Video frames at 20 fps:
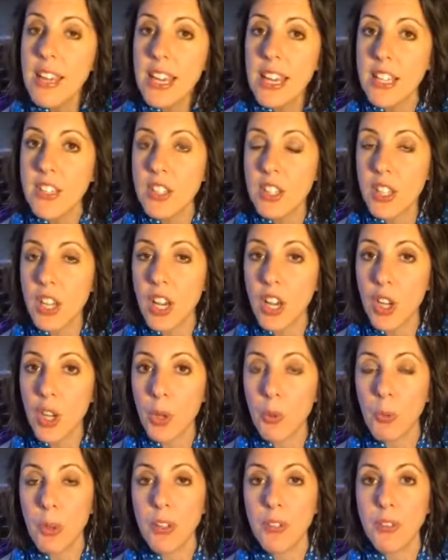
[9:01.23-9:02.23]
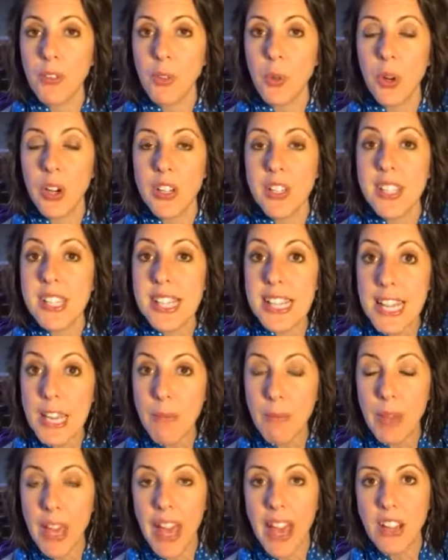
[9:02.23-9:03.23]
It's a good one for
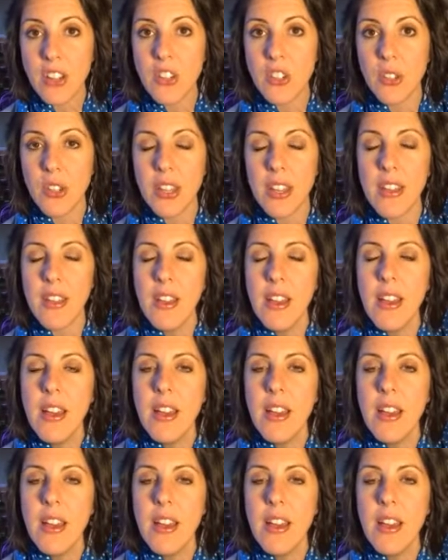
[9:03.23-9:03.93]
sleep, actually.